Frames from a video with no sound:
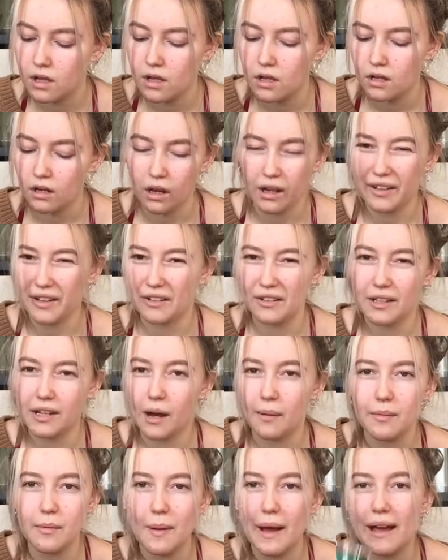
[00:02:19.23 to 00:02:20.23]
like only a
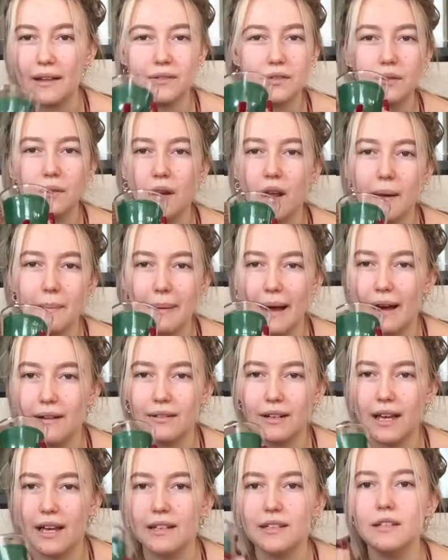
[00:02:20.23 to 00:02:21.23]
couple pounds, or like
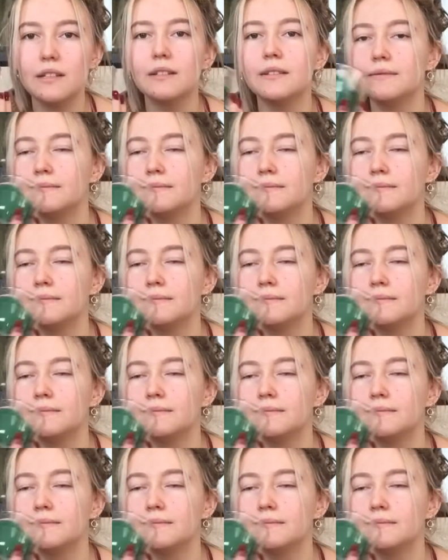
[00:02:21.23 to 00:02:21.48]
Poundland.